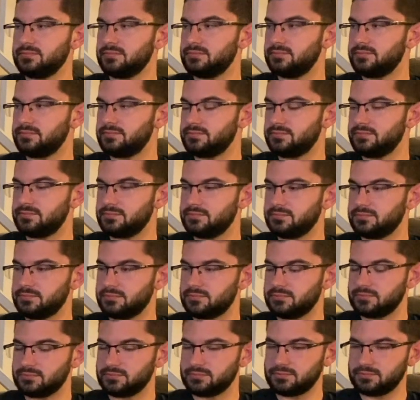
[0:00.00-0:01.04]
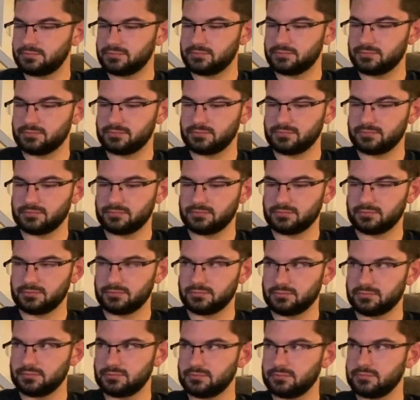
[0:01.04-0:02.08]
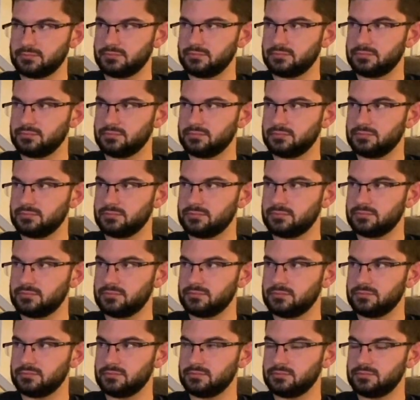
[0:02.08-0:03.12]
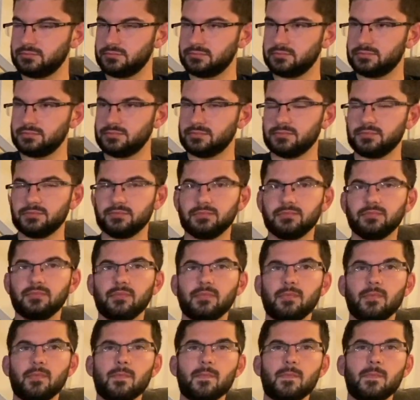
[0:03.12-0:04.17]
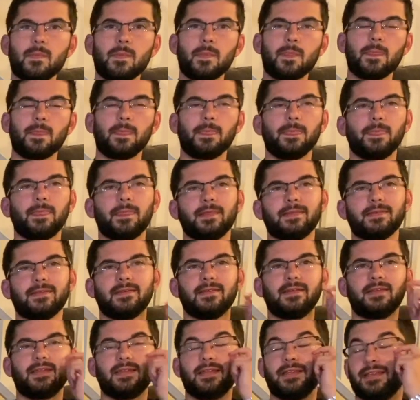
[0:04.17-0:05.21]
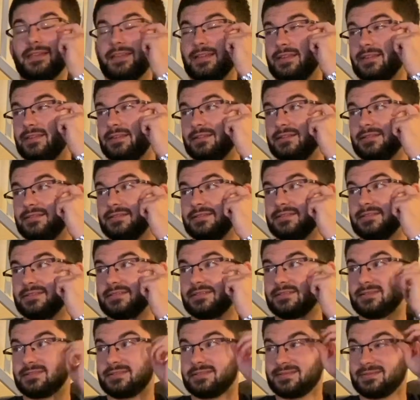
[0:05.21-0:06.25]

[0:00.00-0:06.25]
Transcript: The person shown says nothing.